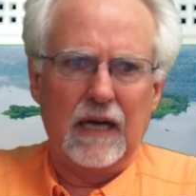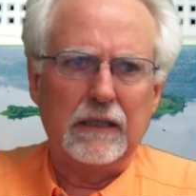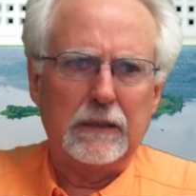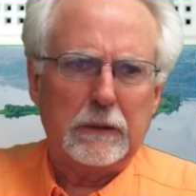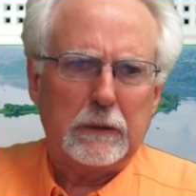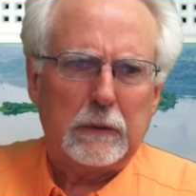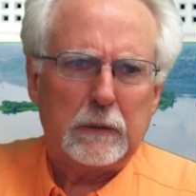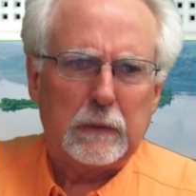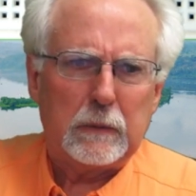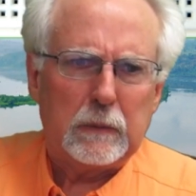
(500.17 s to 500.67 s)

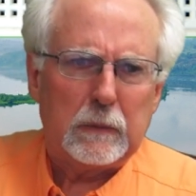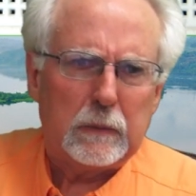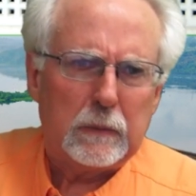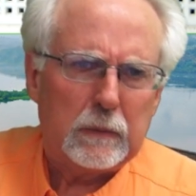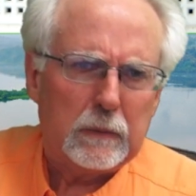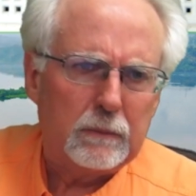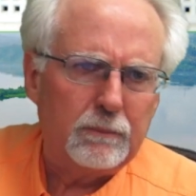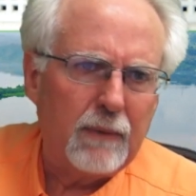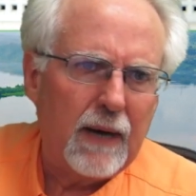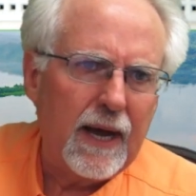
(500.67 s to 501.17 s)

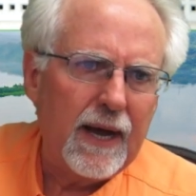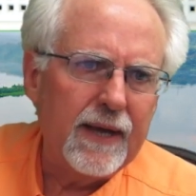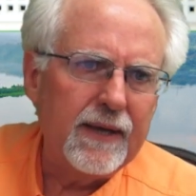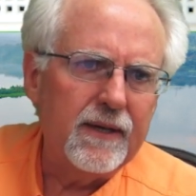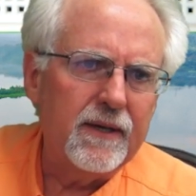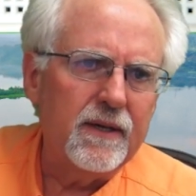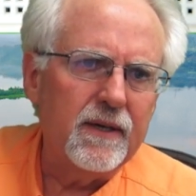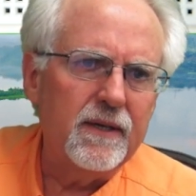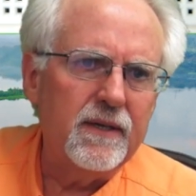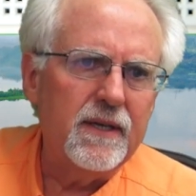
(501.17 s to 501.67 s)
oh my
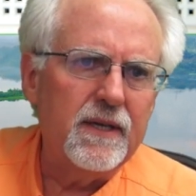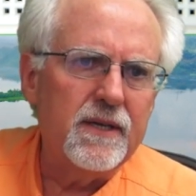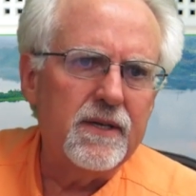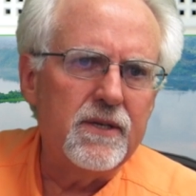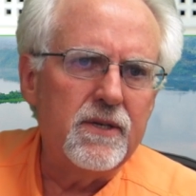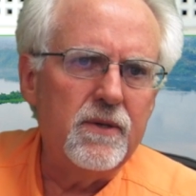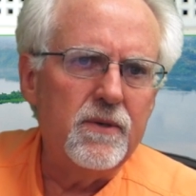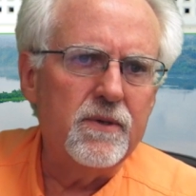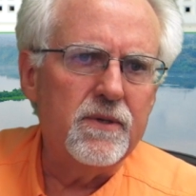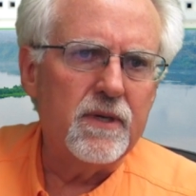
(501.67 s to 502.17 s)

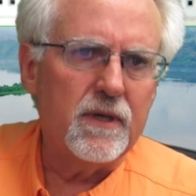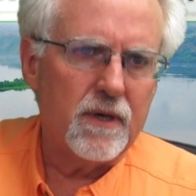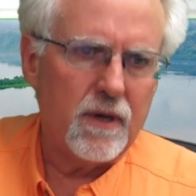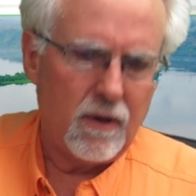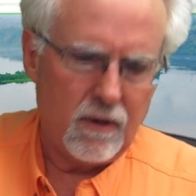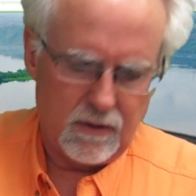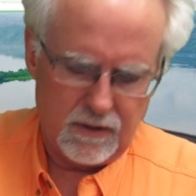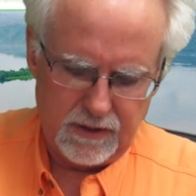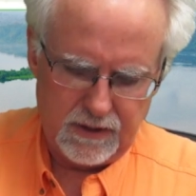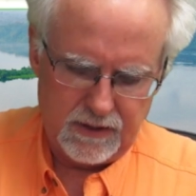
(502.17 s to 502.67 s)
goodness, used a
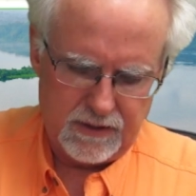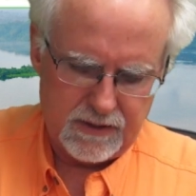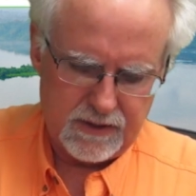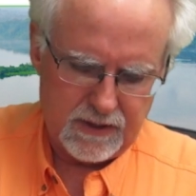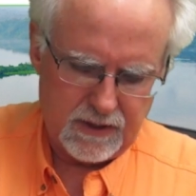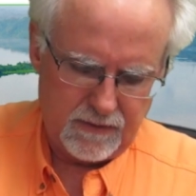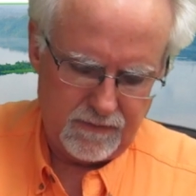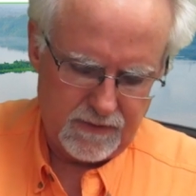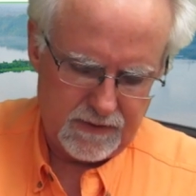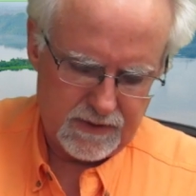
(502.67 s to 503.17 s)
colon
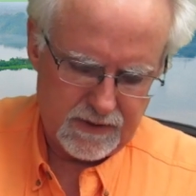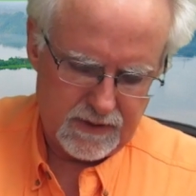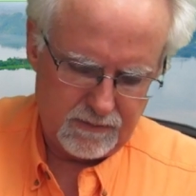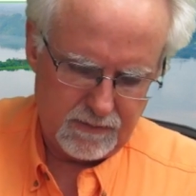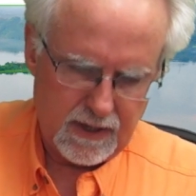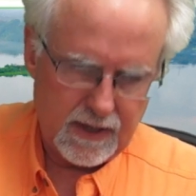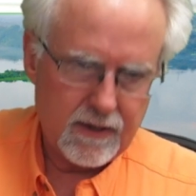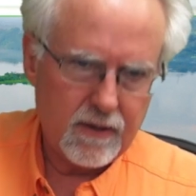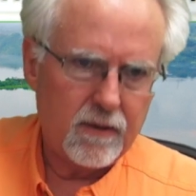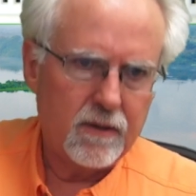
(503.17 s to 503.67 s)
instead of a
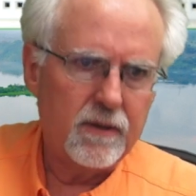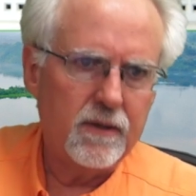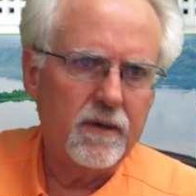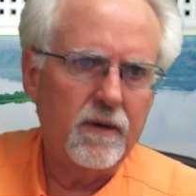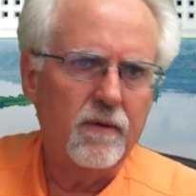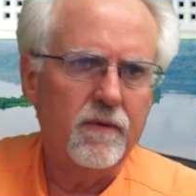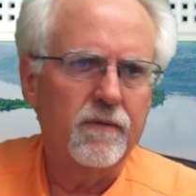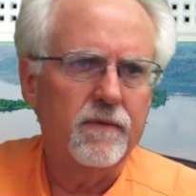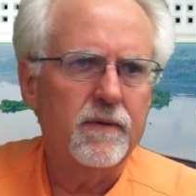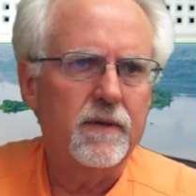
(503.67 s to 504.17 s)
semicolon.
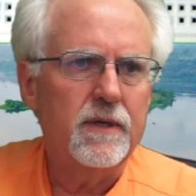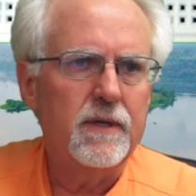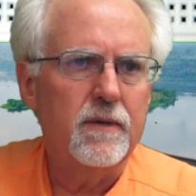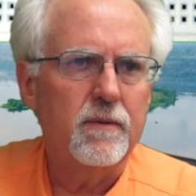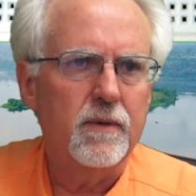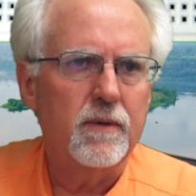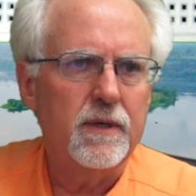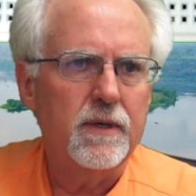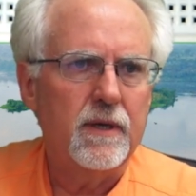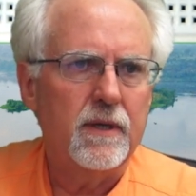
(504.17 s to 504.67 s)
Hopefully you
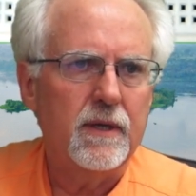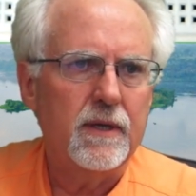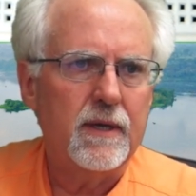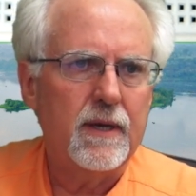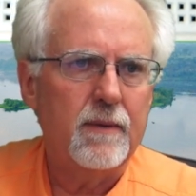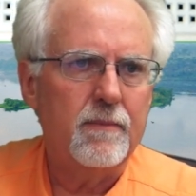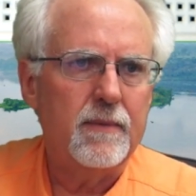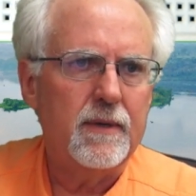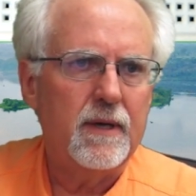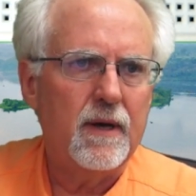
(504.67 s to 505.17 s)
were yelling
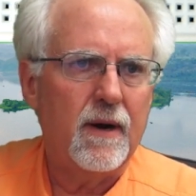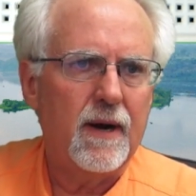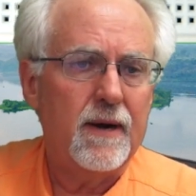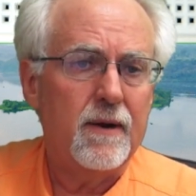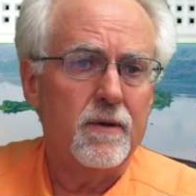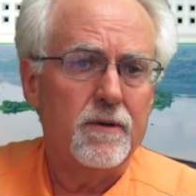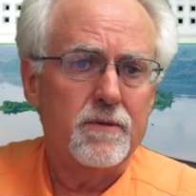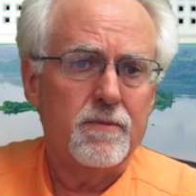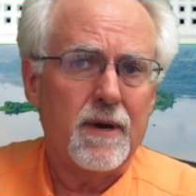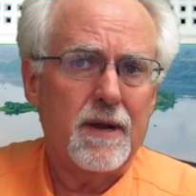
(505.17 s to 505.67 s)
at me. All right,
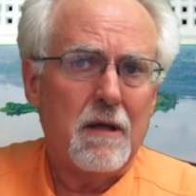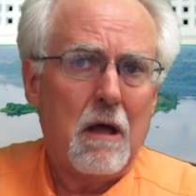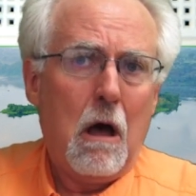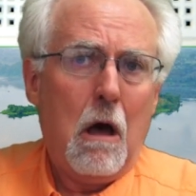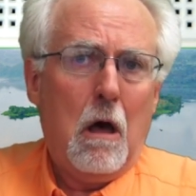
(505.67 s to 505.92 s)
hold your